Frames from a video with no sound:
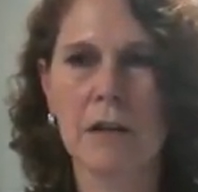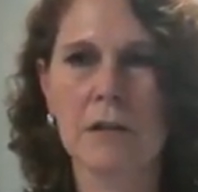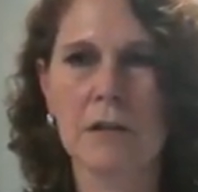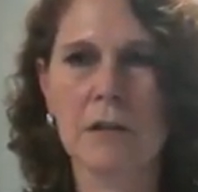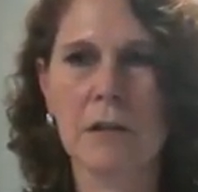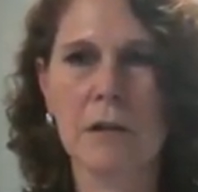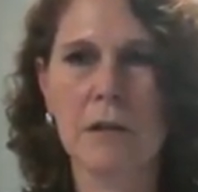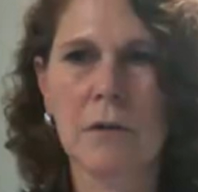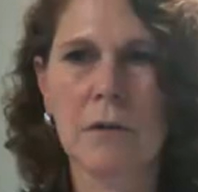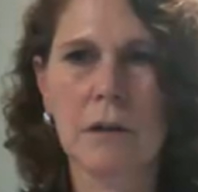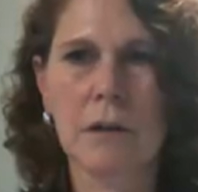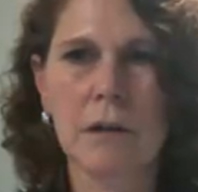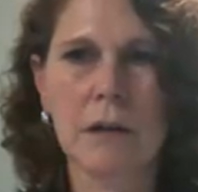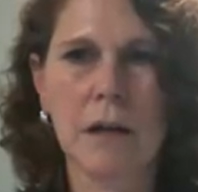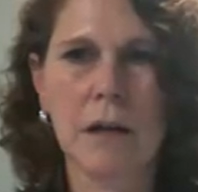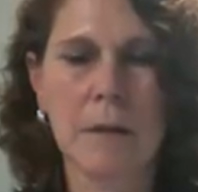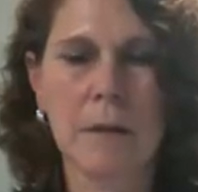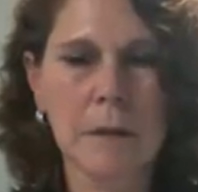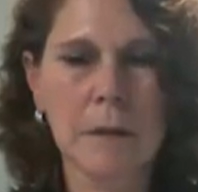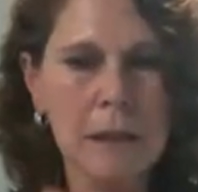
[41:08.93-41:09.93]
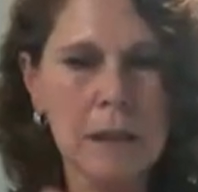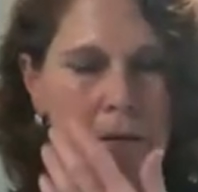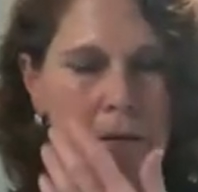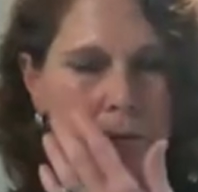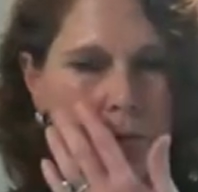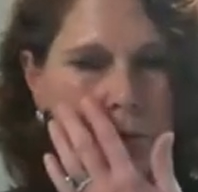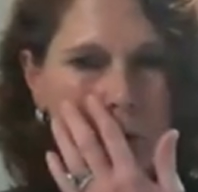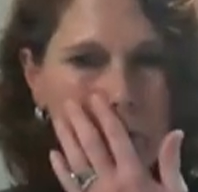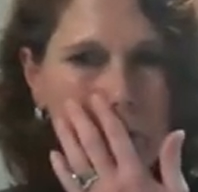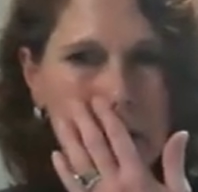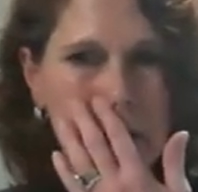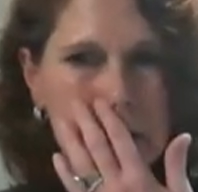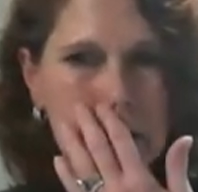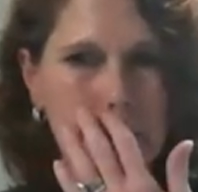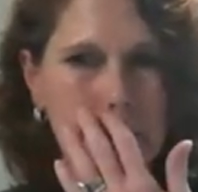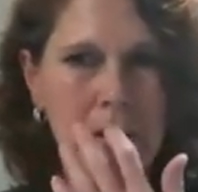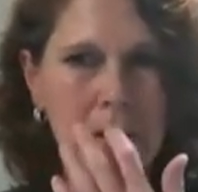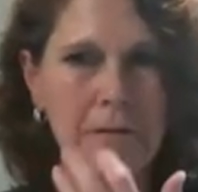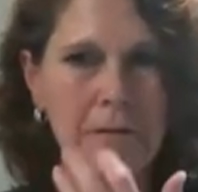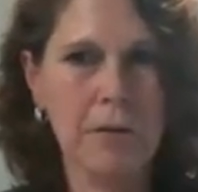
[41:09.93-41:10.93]
So I'm going to give you a
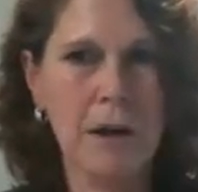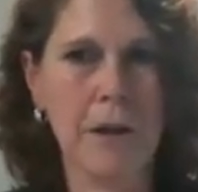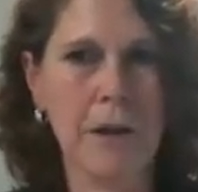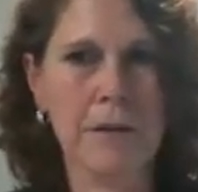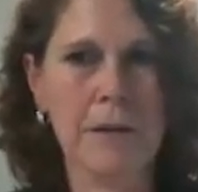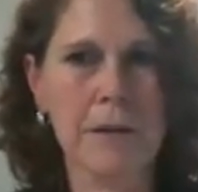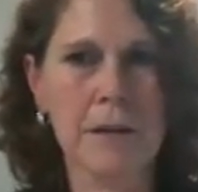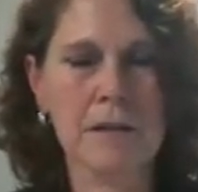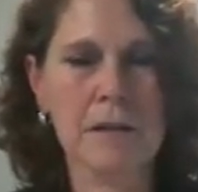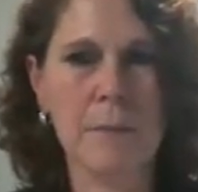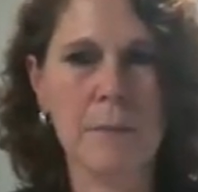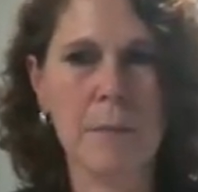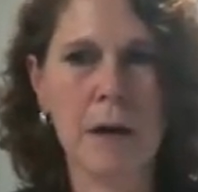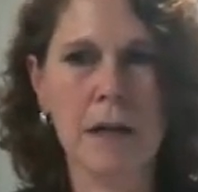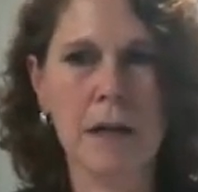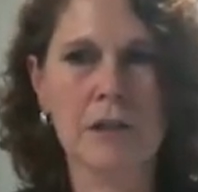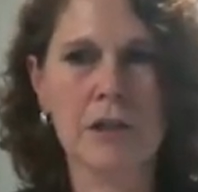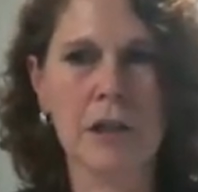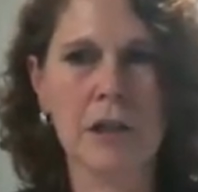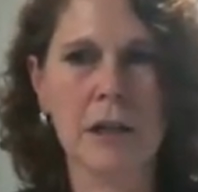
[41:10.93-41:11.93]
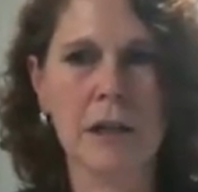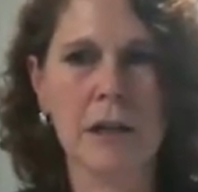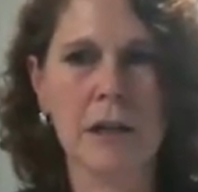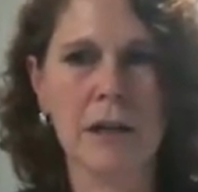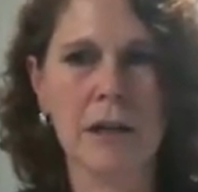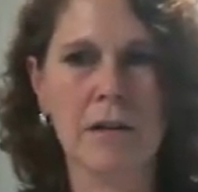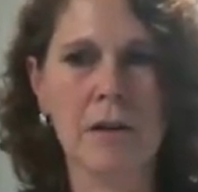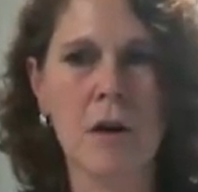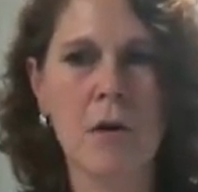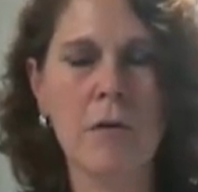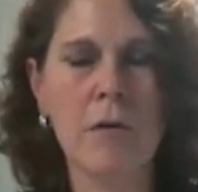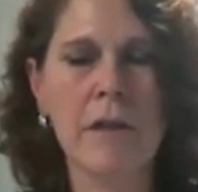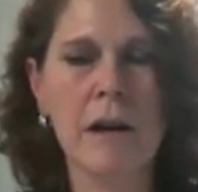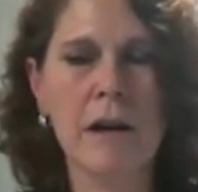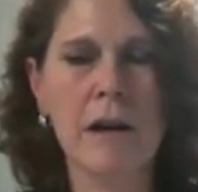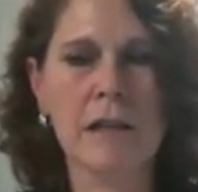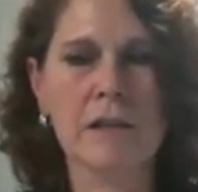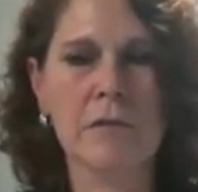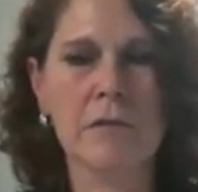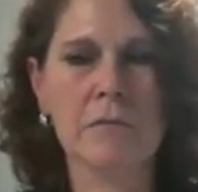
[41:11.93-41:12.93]
recipe for healthy sleep hygiene, and know
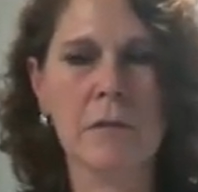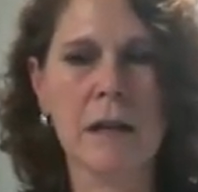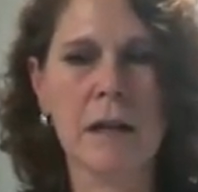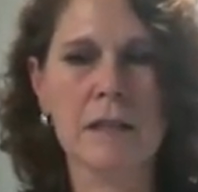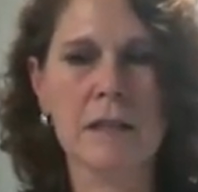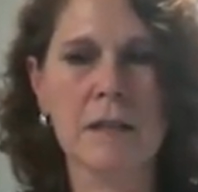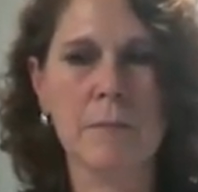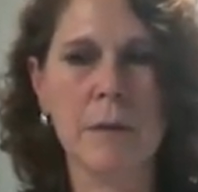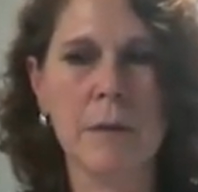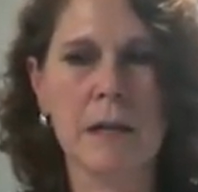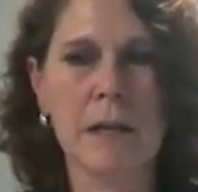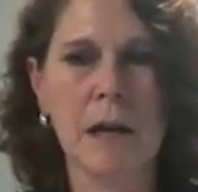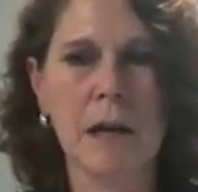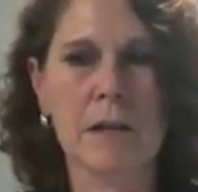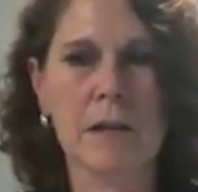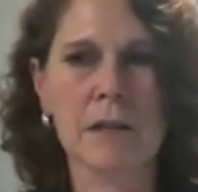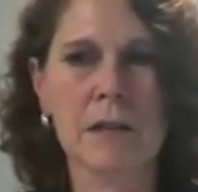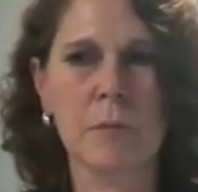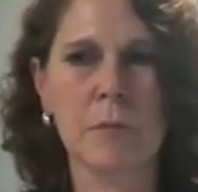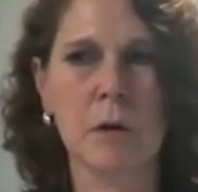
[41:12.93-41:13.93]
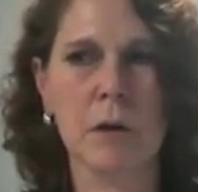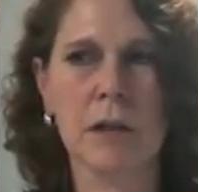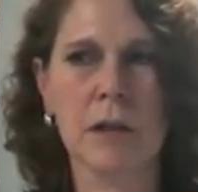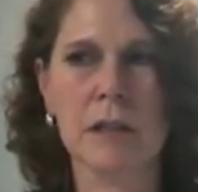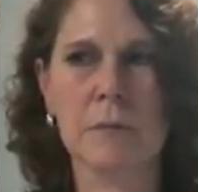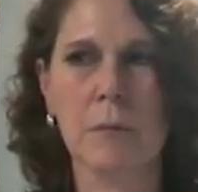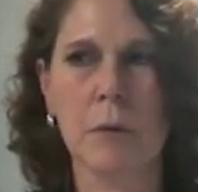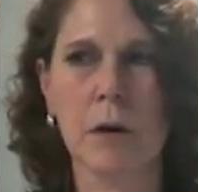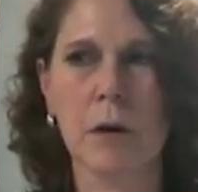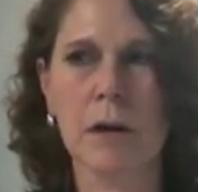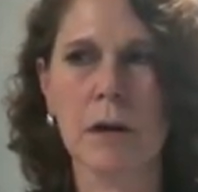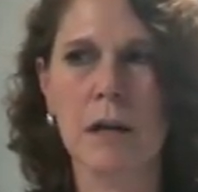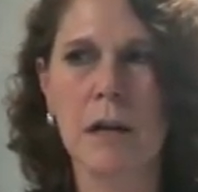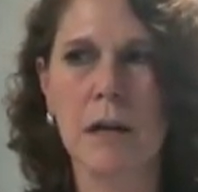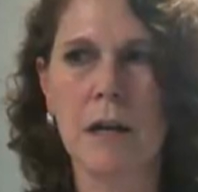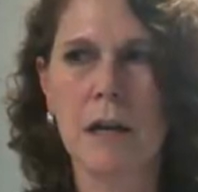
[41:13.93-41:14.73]
that it's a recipe, not a smorgasbord.